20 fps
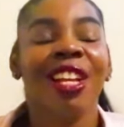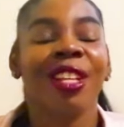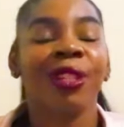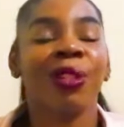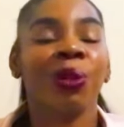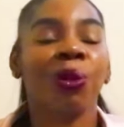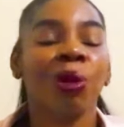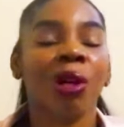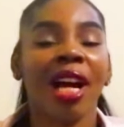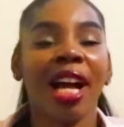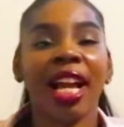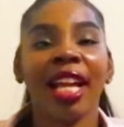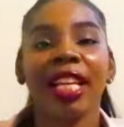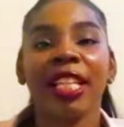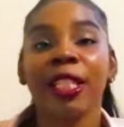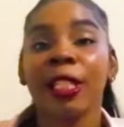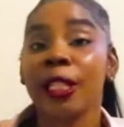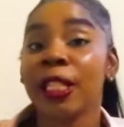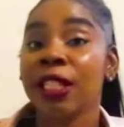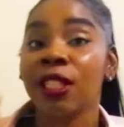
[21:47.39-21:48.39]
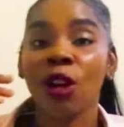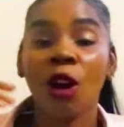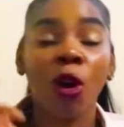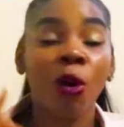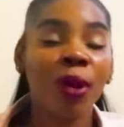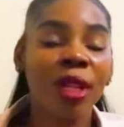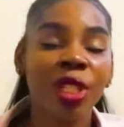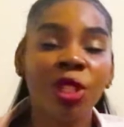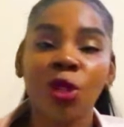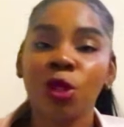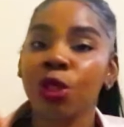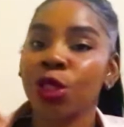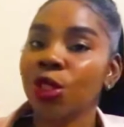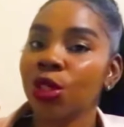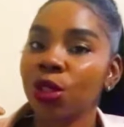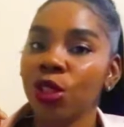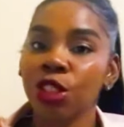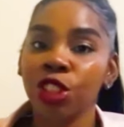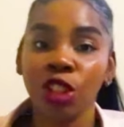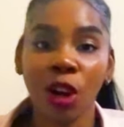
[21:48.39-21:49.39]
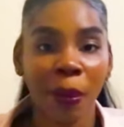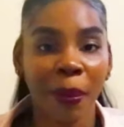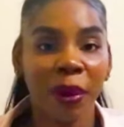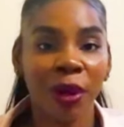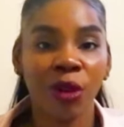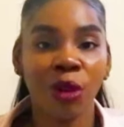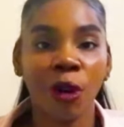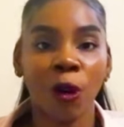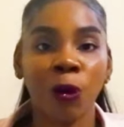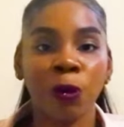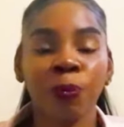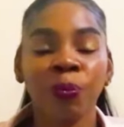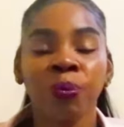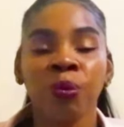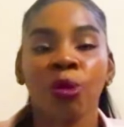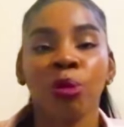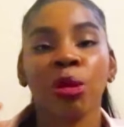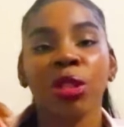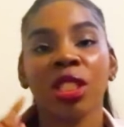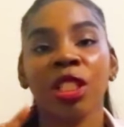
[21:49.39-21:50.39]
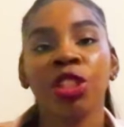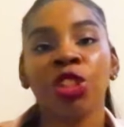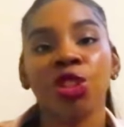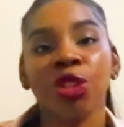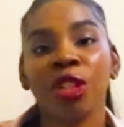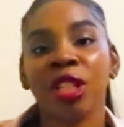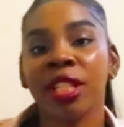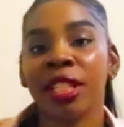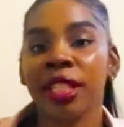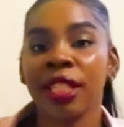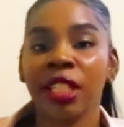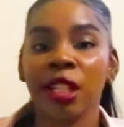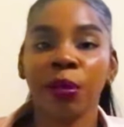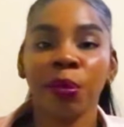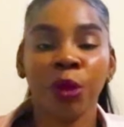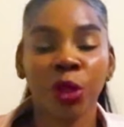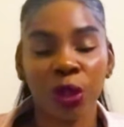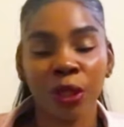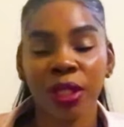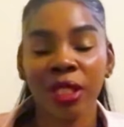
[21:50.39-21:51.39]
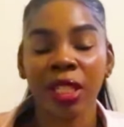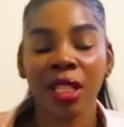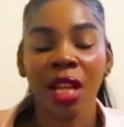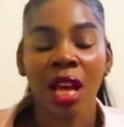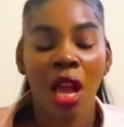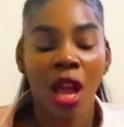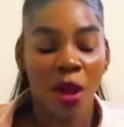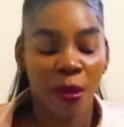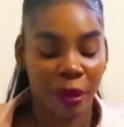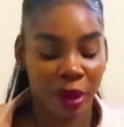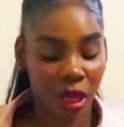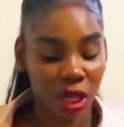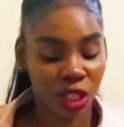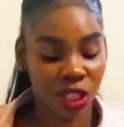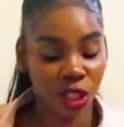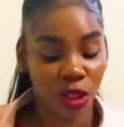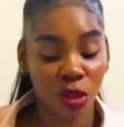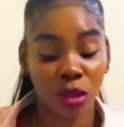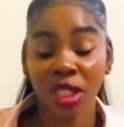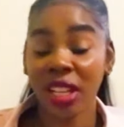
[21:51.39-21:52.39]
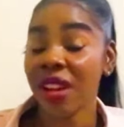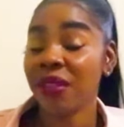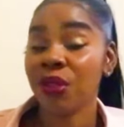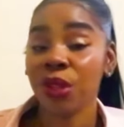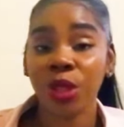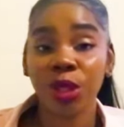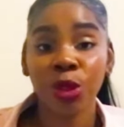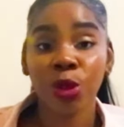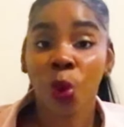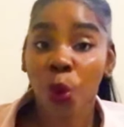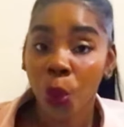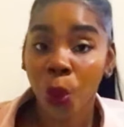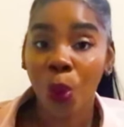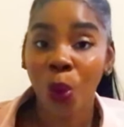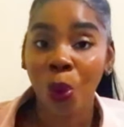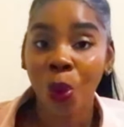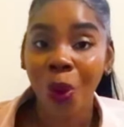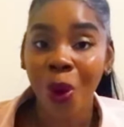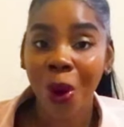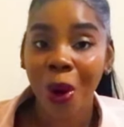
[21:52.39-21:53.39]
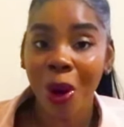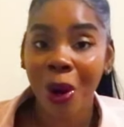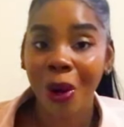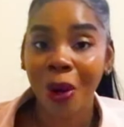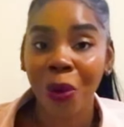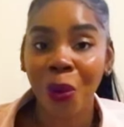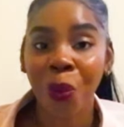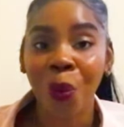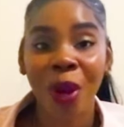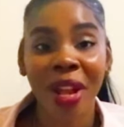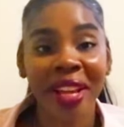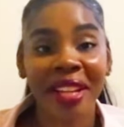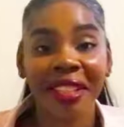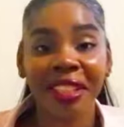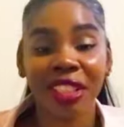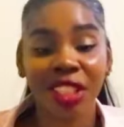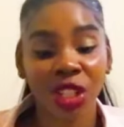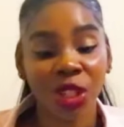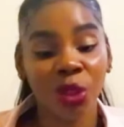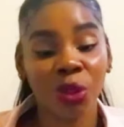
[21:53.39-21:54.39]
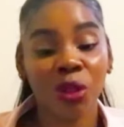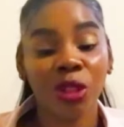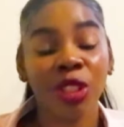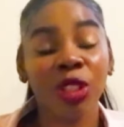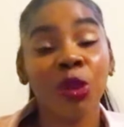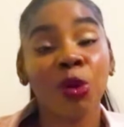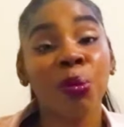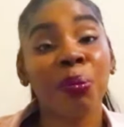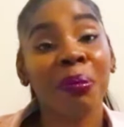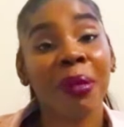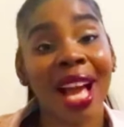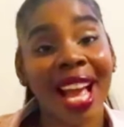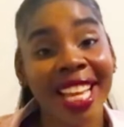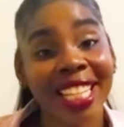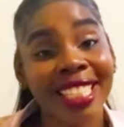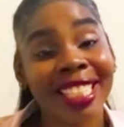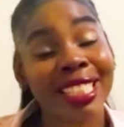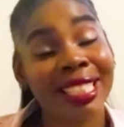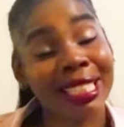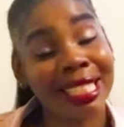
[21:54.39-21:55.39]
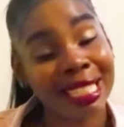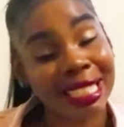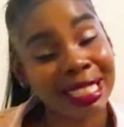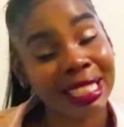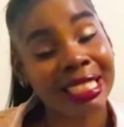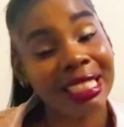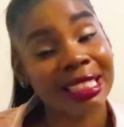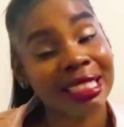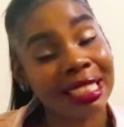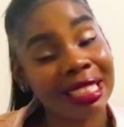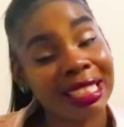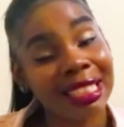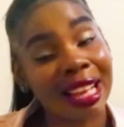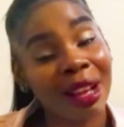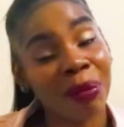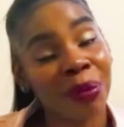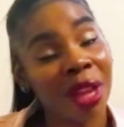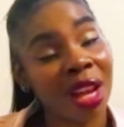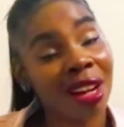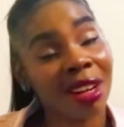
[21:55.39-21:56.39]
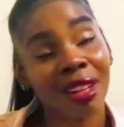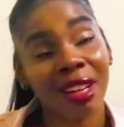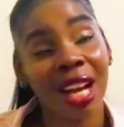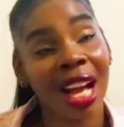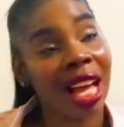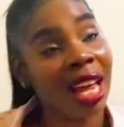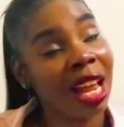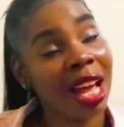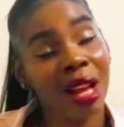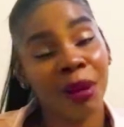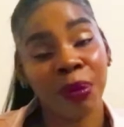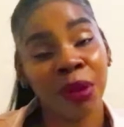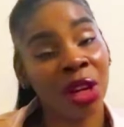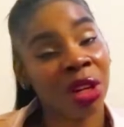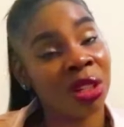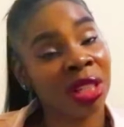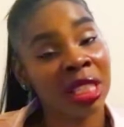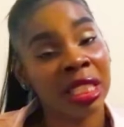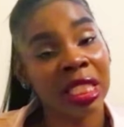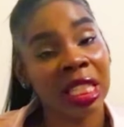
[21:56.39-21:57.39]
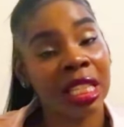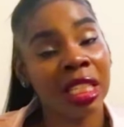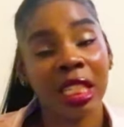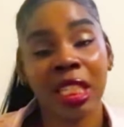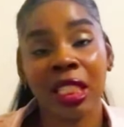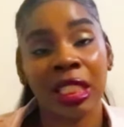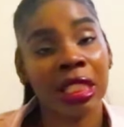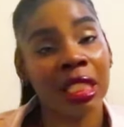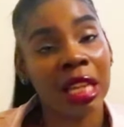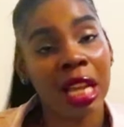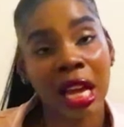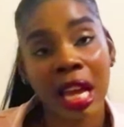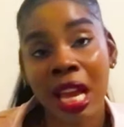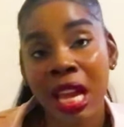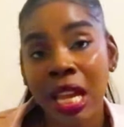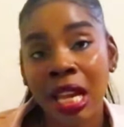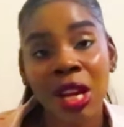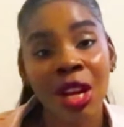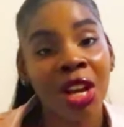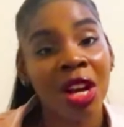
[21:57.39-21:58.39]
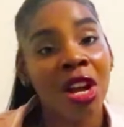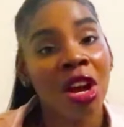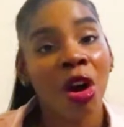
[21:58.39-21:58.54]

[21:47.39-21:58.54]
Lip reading: So guys, it's always good to shop around, but insurance is a must, because you'll never know when you might need it. I'm not gonna tell any lie.